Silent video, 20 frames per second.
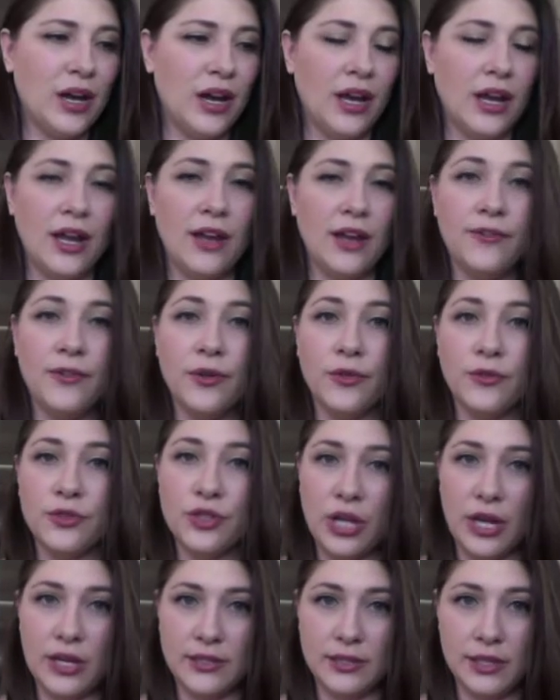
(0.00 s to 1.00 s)
if you're
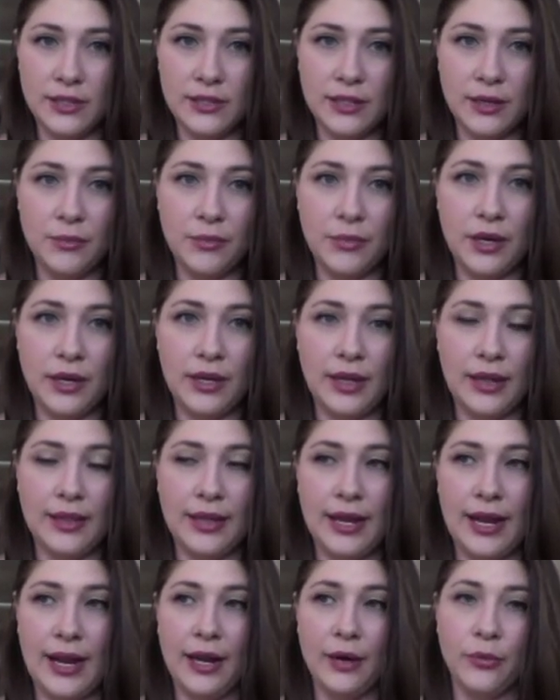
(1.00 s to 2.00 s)
chasing something
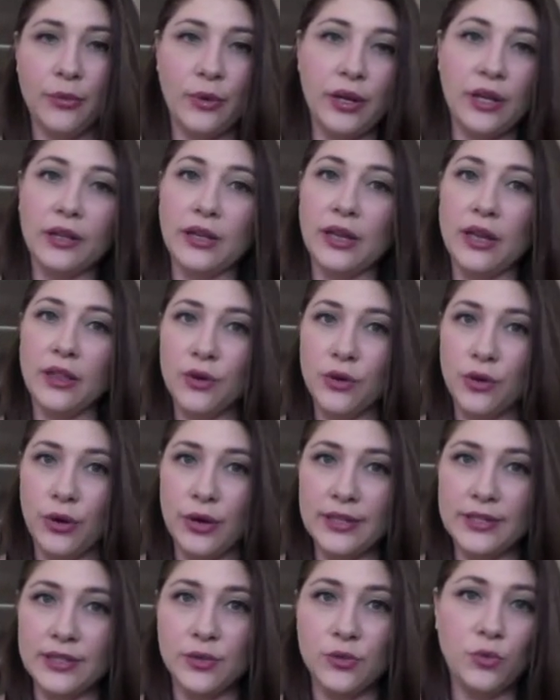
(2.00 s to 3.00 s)
that ain't real either, or
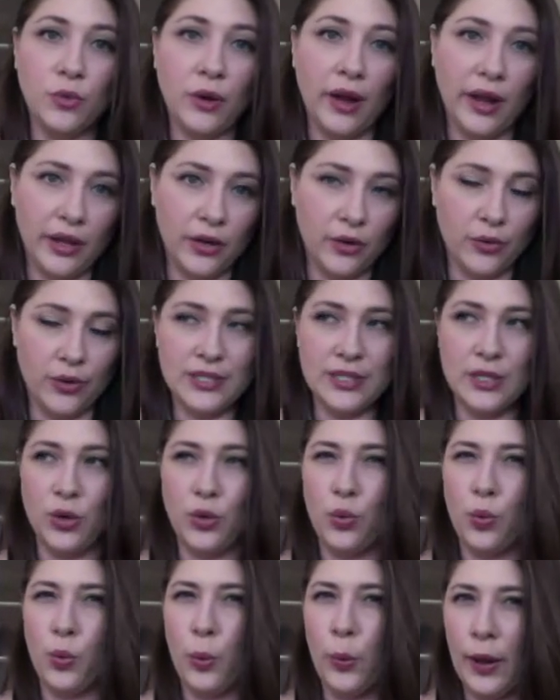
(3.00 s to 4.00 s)
isn't right, or isn't
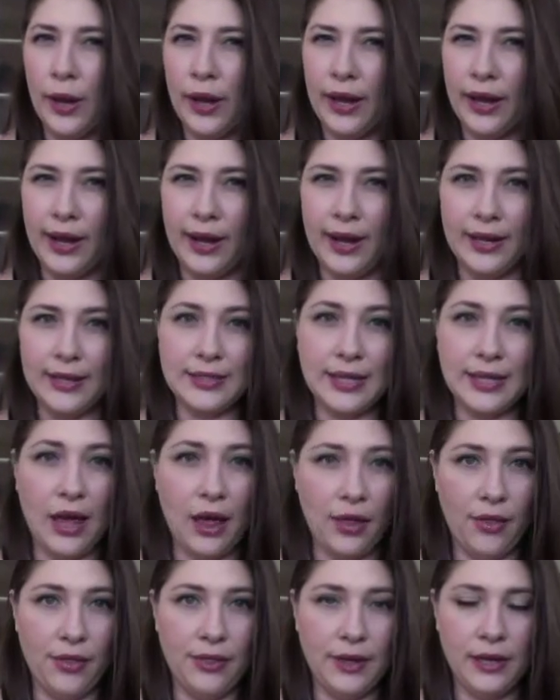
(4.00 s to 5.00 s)
quite
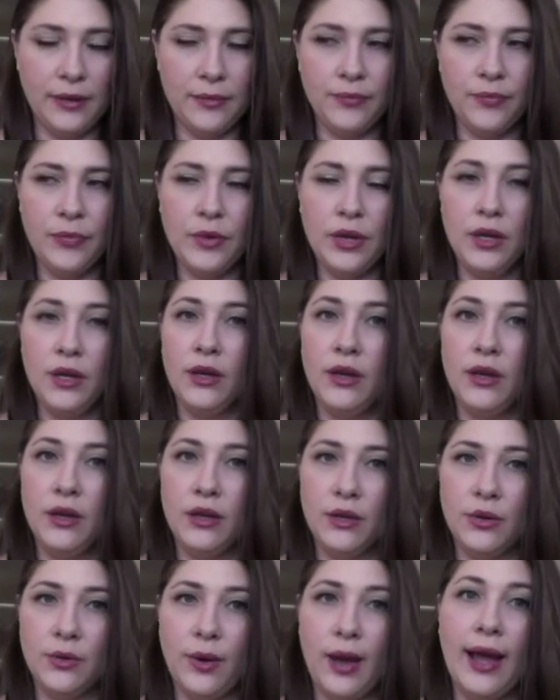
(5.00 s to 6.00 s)
healthy,
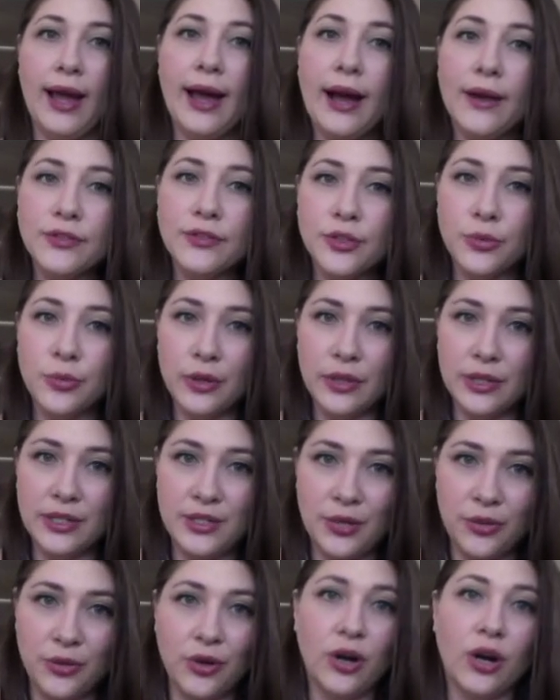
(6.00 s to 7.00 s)
you have to really
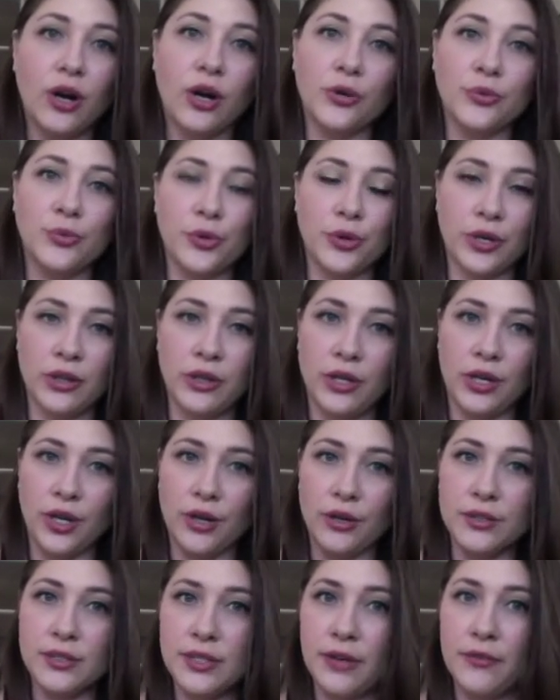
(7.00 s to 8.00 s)
do the hard work and look at
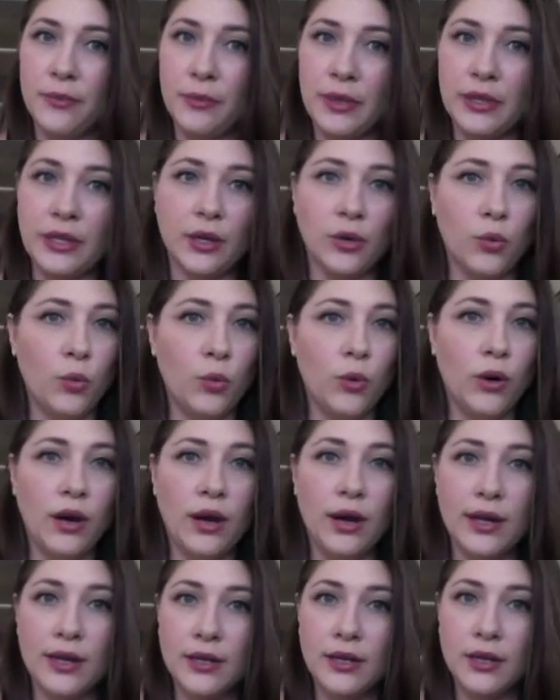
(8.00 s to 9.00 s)
yourself and be like,
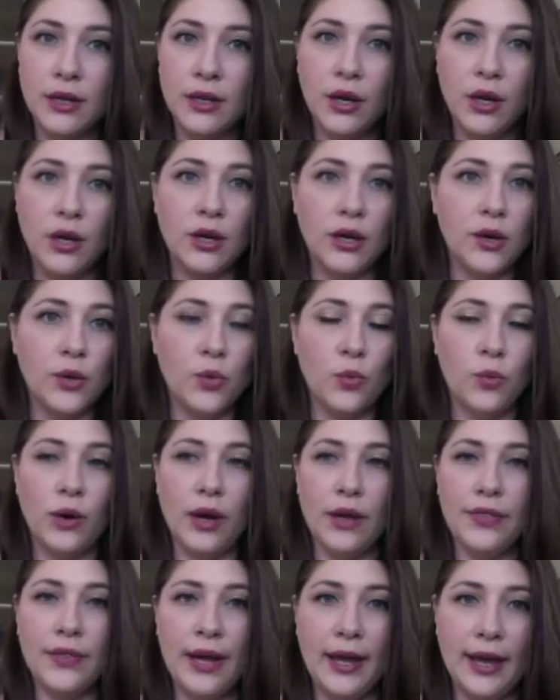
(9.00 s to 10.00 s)
what
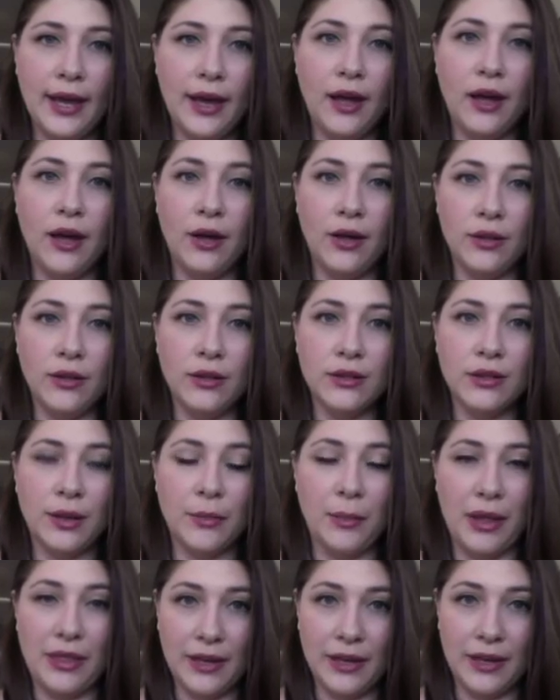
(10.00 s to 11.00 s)
the hell
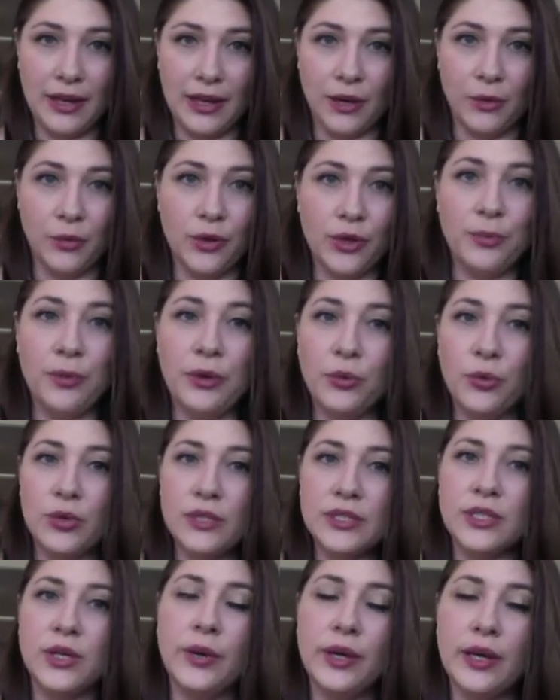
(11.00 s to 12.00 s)
am I thinking?
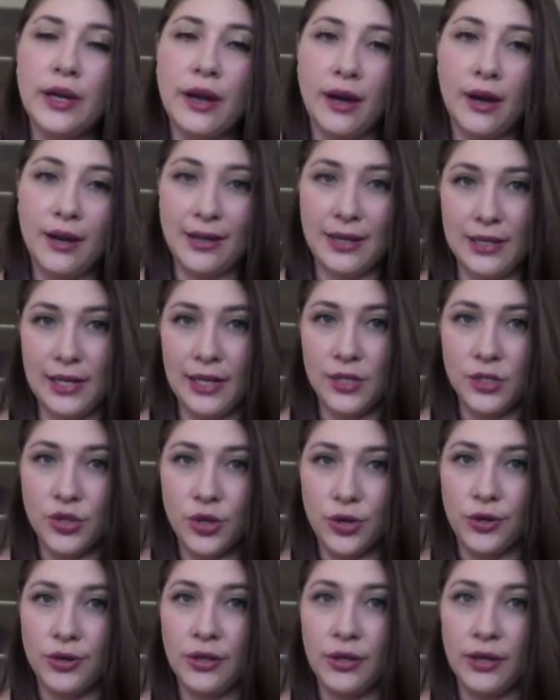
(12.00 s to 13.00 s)
What's going on
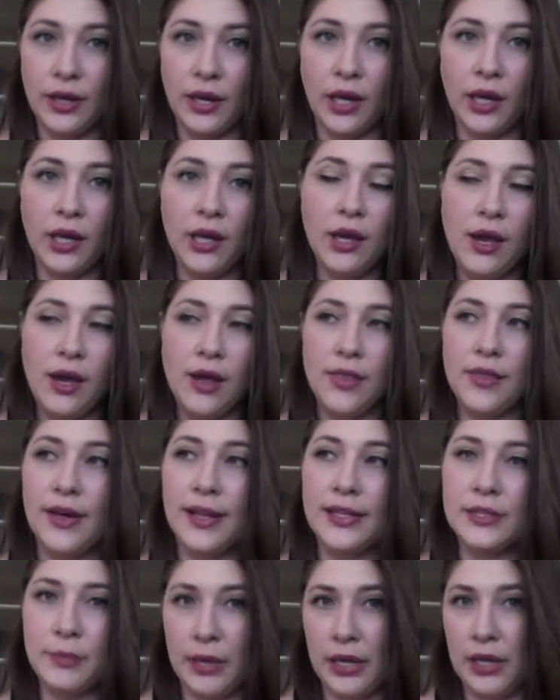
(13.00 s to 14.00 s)
internally
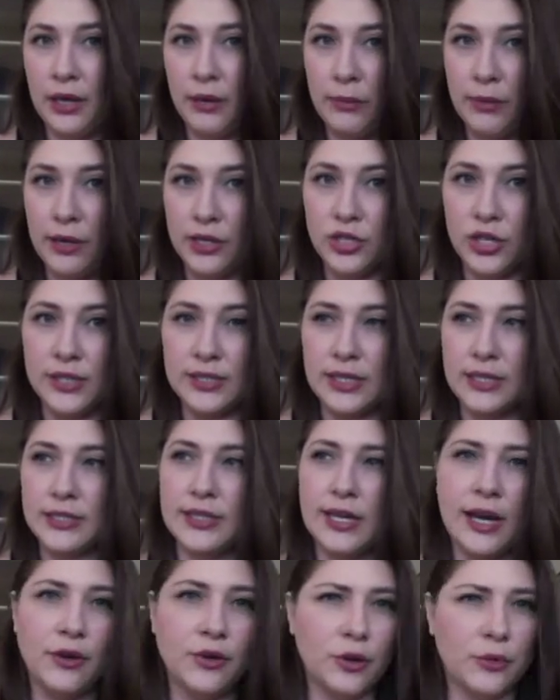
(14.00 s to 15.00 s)
that's making me chase that down,